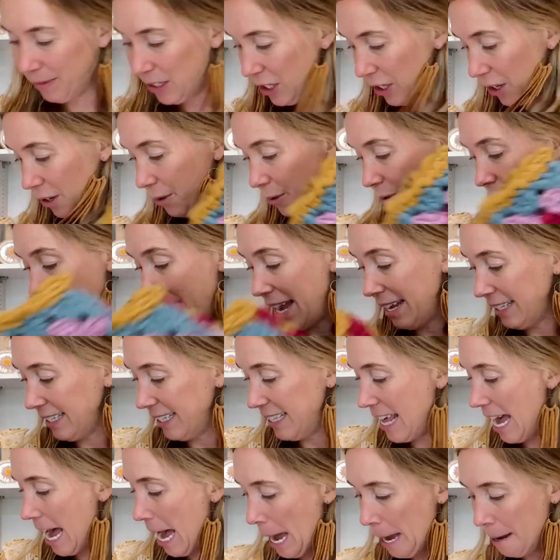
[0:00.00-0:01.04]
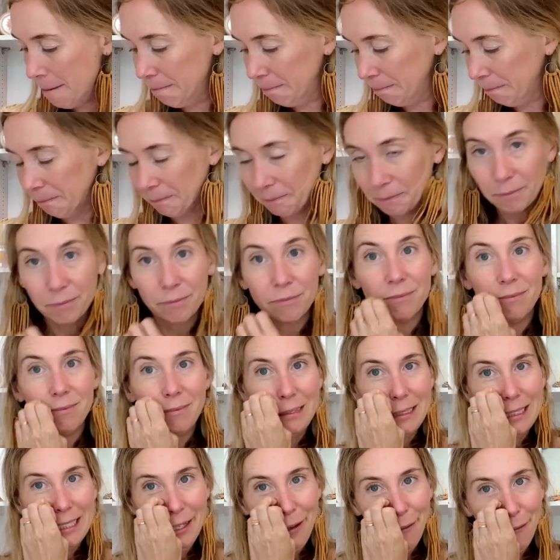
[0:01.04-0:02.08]
So that's that.
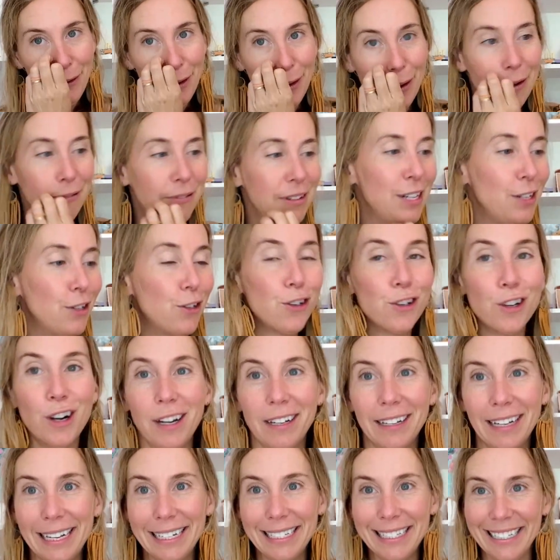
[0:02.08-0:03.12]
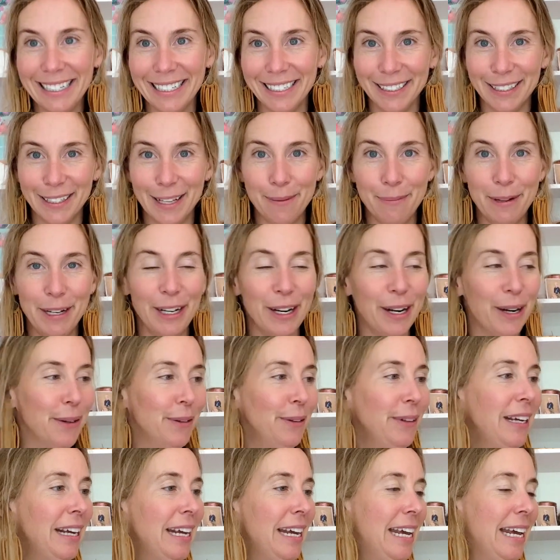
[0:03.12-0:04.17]
If you have any strong ideas, let me
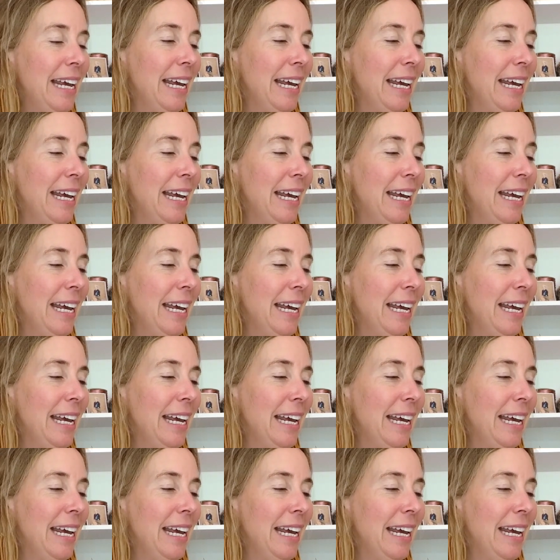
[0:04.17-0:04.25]
know.